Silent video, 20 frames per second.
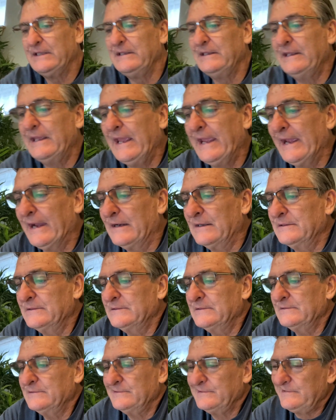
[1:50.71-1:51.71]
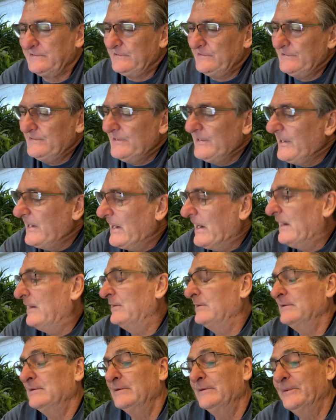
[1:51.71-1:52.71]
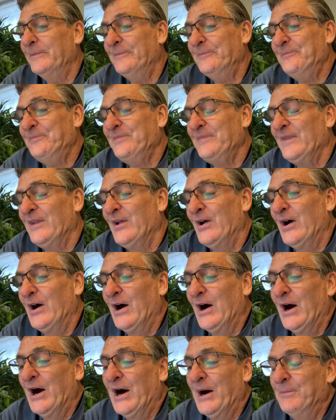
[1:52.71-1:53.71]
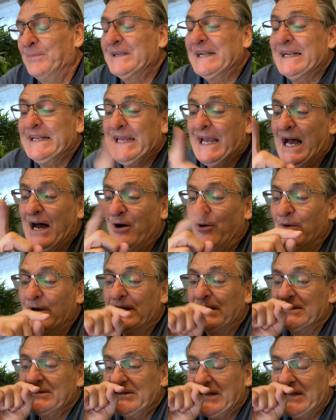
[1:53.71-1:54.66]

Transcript: Yeah, yeah. Um, but anyhow,